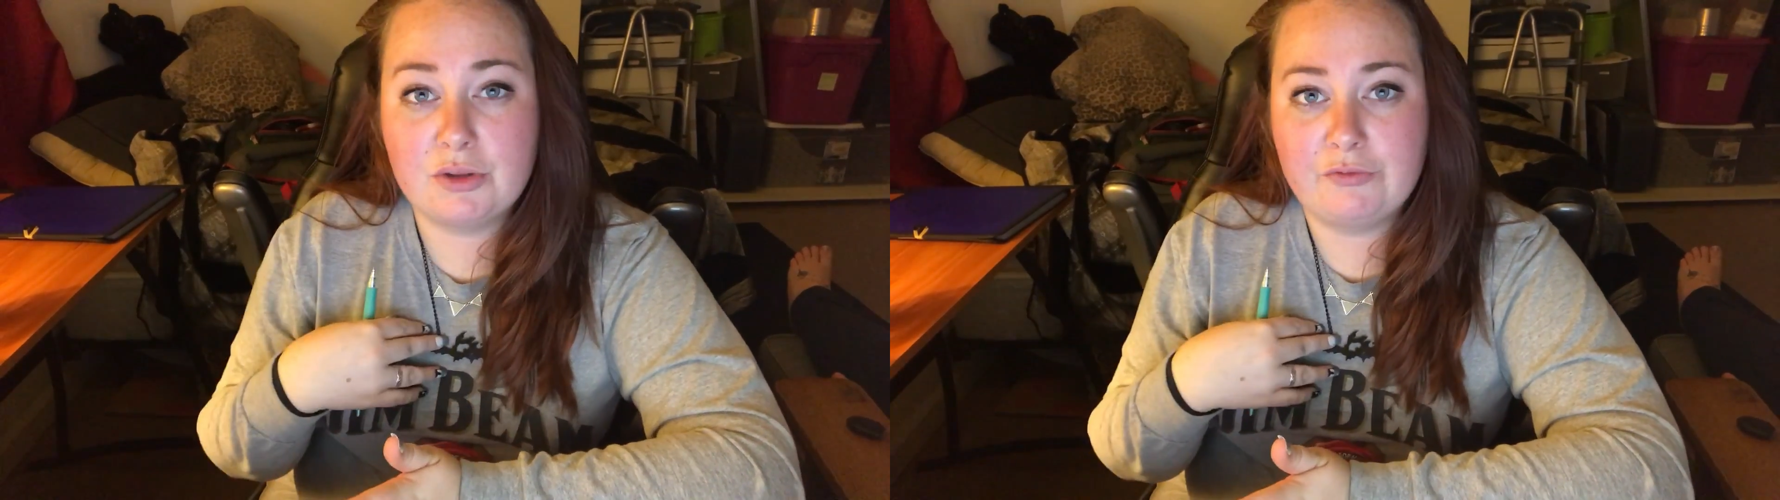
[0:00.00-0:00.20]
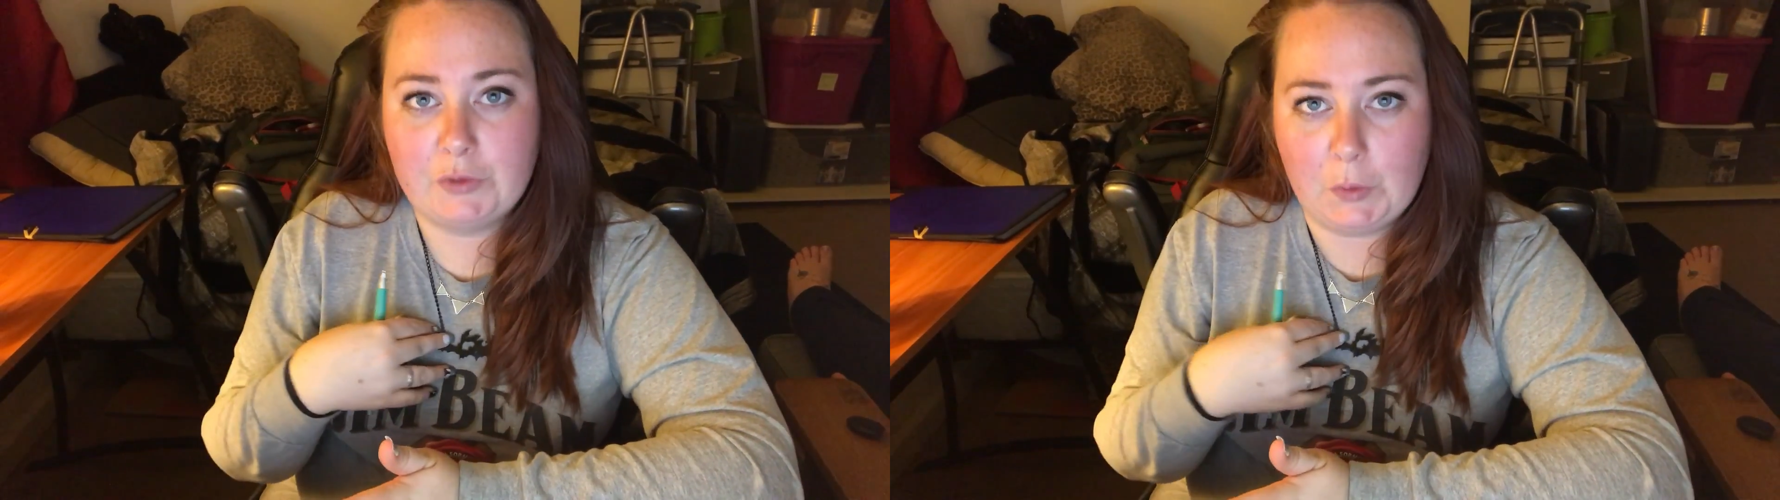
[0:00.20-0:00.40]

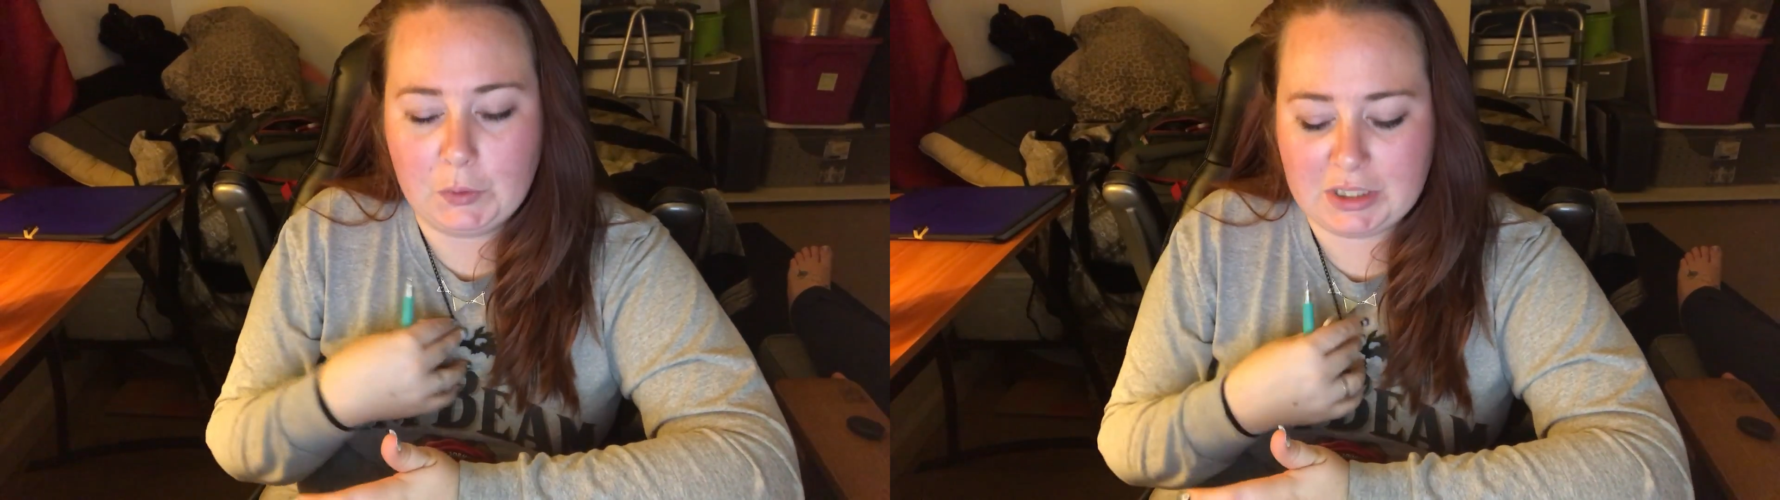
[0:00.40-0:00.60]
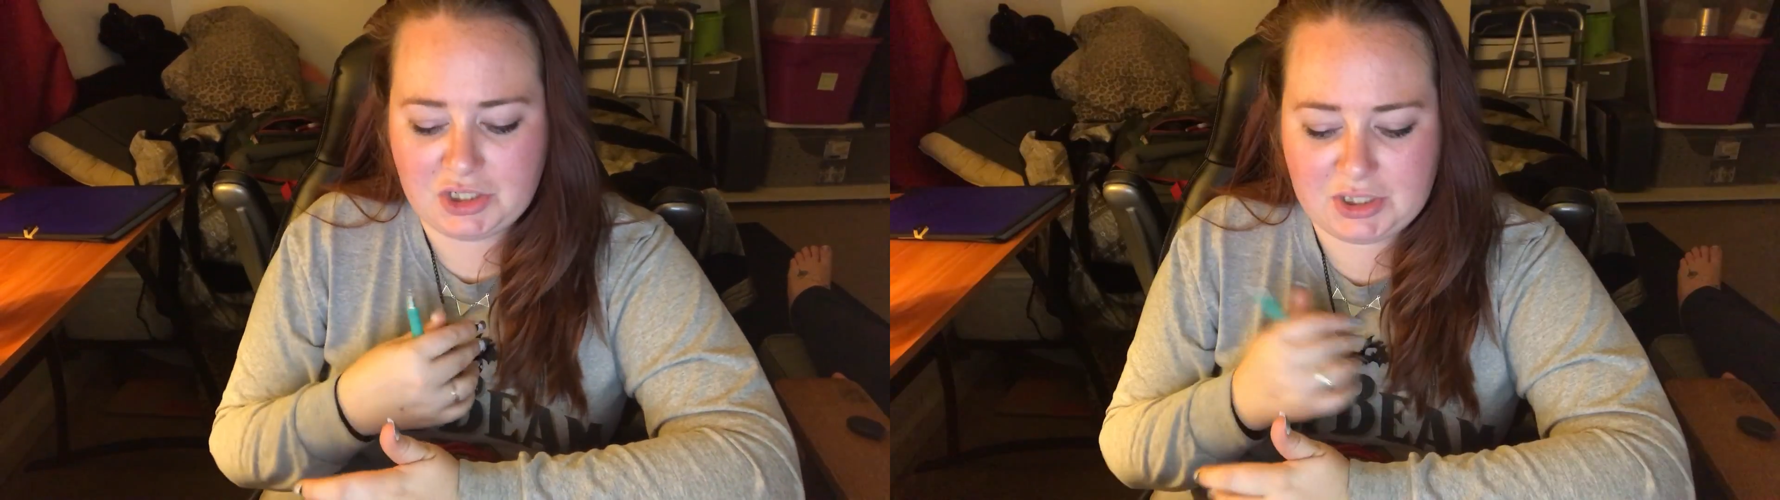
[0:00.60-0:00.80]
the
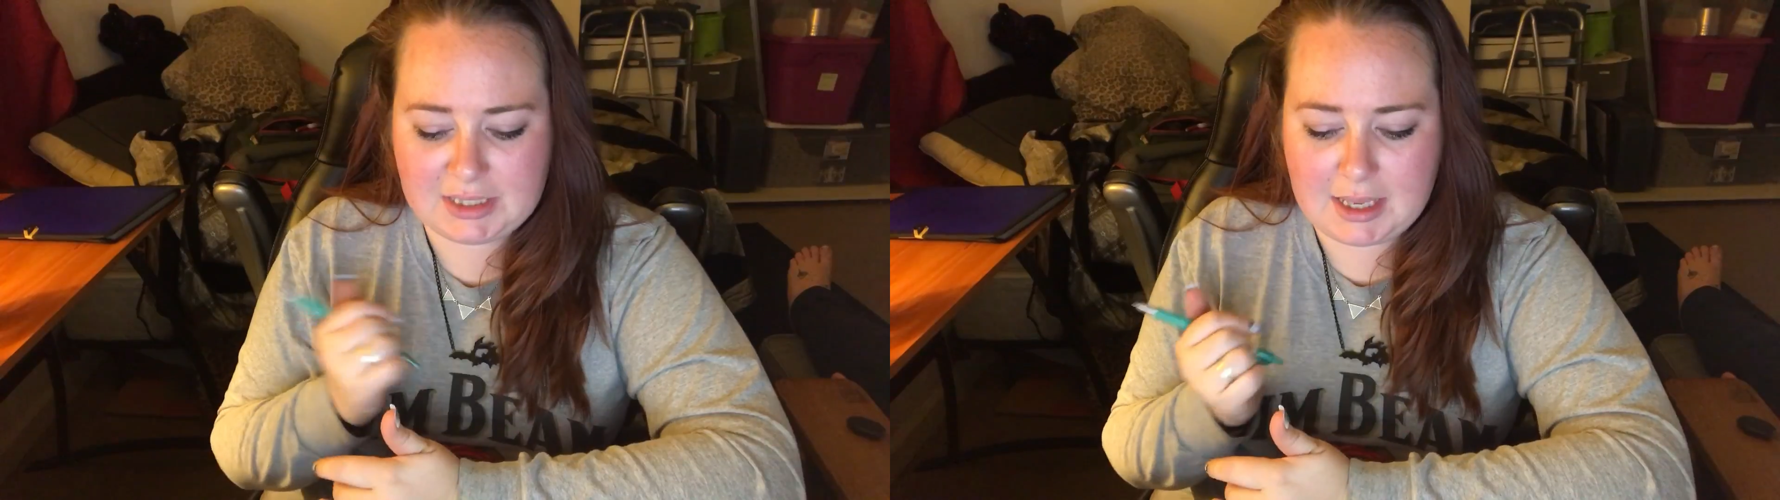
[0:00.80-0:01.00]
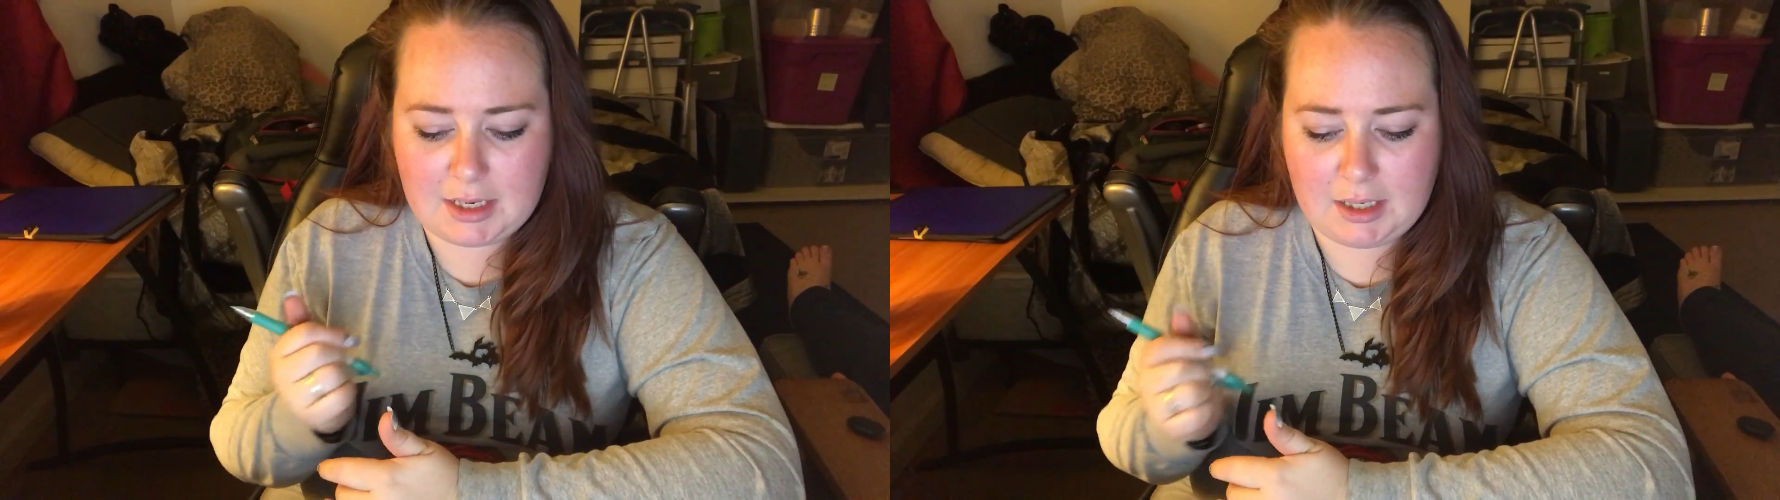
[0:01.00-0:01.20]
fold, as she
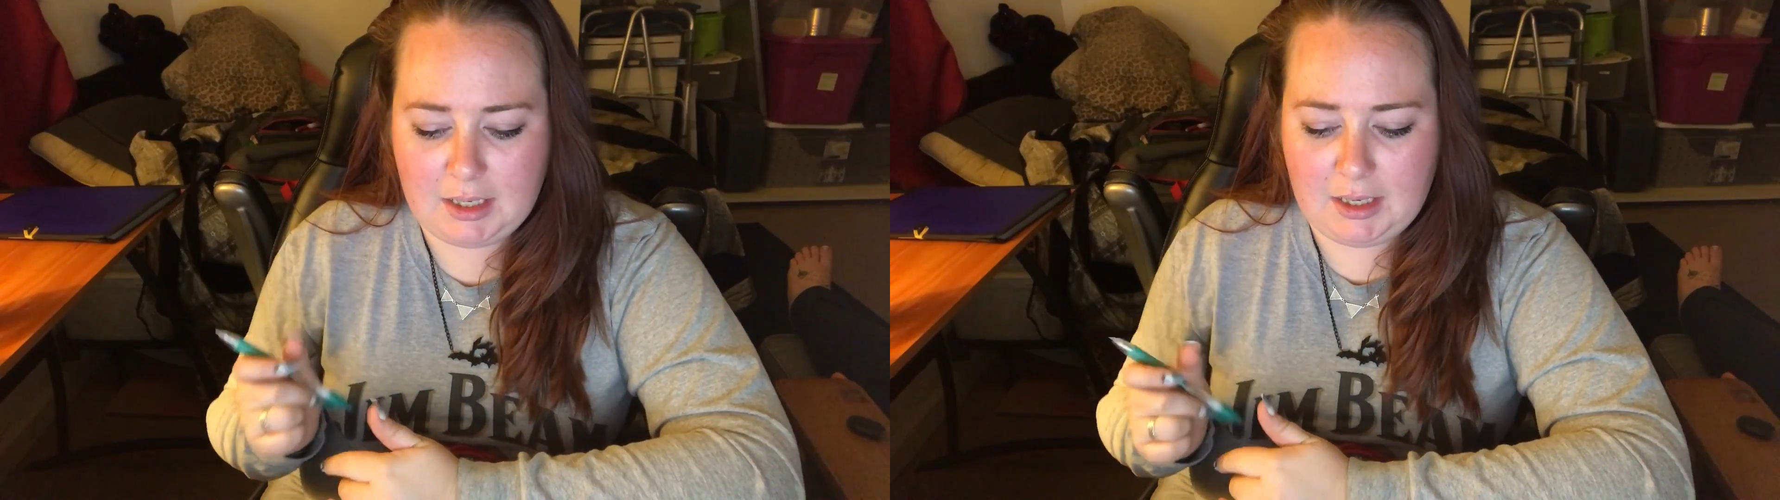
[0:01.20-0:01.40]
said,